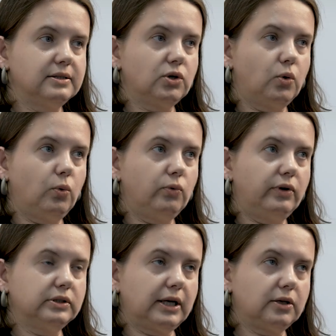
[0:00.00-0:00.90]
So
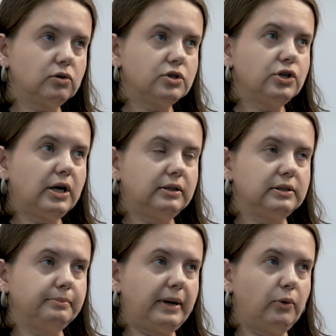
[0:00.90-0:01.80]
the technology,
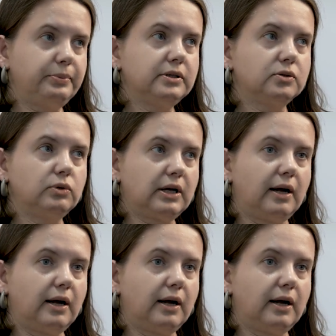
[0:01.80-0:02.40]
in my opinion,